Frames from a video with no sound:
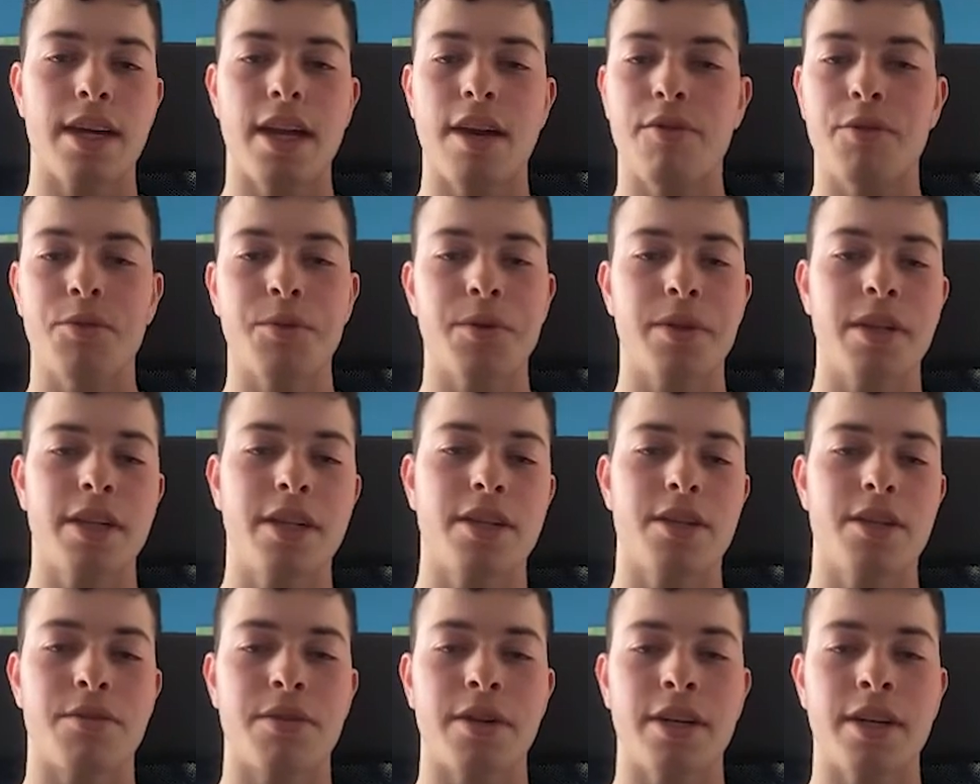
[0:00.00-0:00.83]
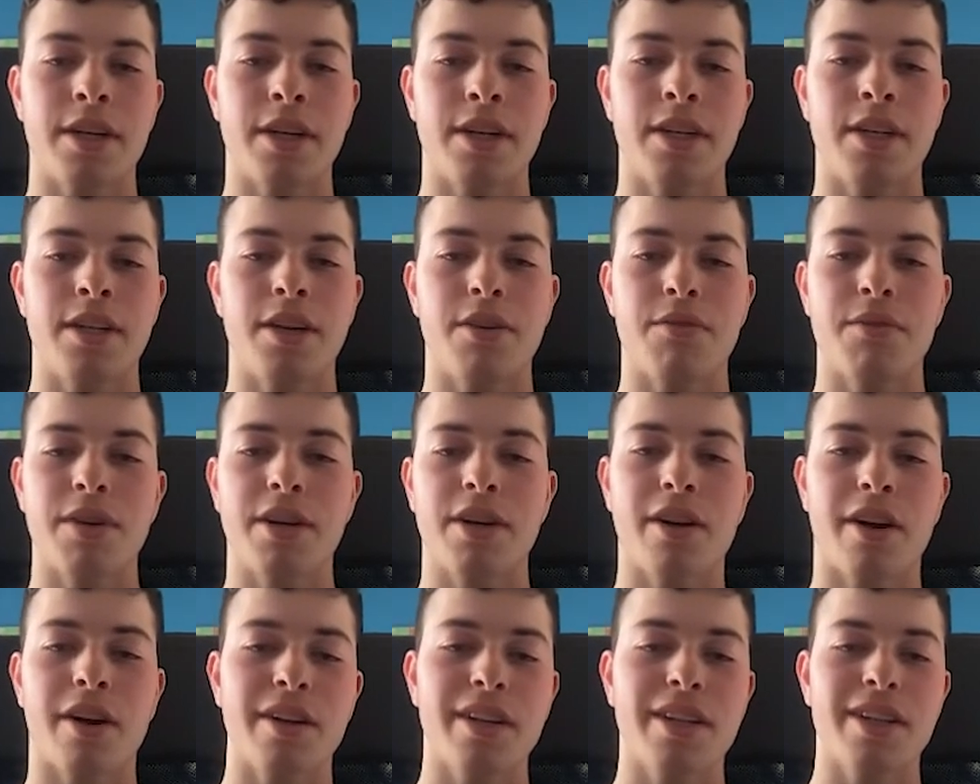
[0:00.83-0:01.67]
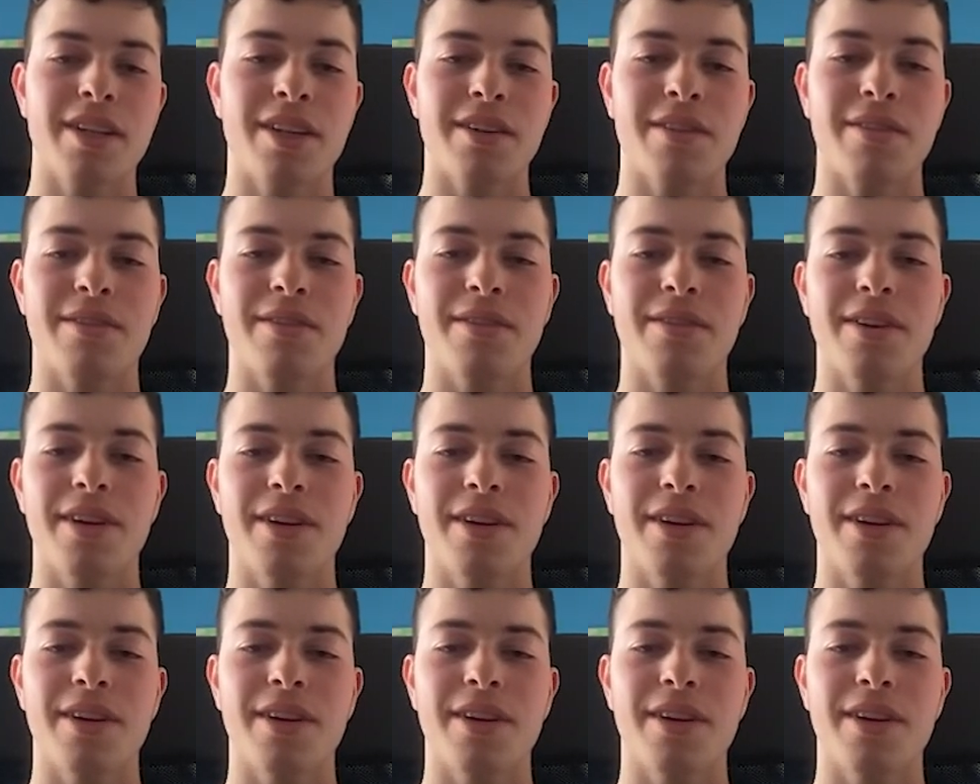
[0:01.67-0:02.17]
everyone needs to read, regardless if